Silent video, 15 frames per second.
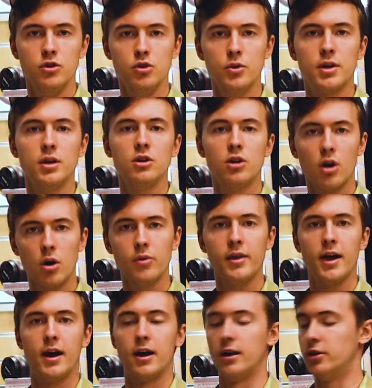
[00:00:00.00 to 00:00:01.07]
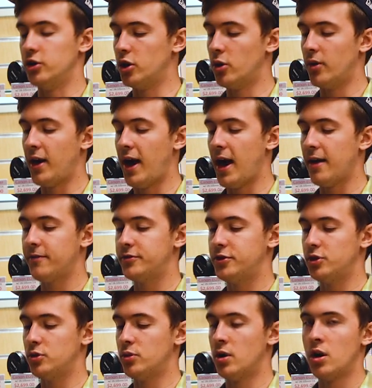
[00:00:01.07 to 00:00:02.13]
you can go there. You don't have
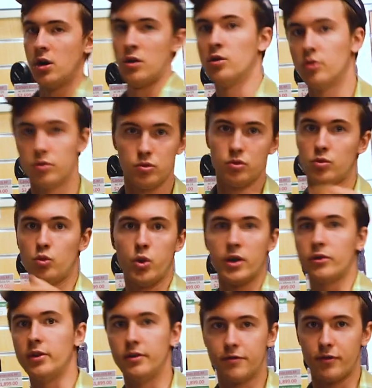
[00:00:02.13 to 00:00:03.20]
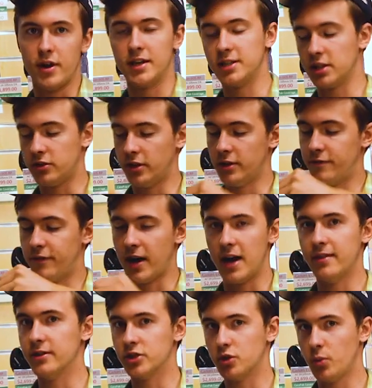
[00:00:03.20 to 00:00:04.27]
to quickly, frantically
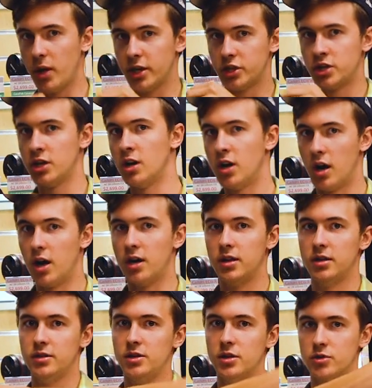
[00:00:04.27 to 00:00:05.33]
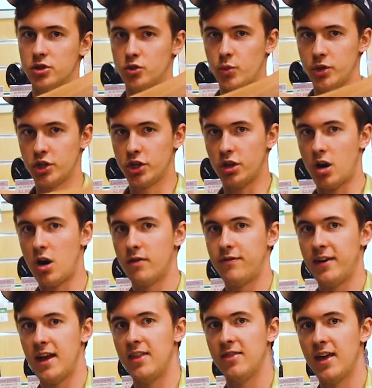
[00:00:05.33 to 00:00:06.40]
find the switch, uh, you know, switch it
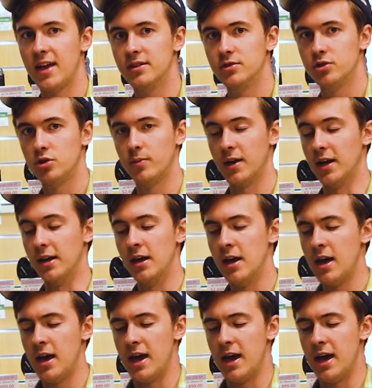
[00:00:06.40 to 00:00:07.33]
off and then zoom in.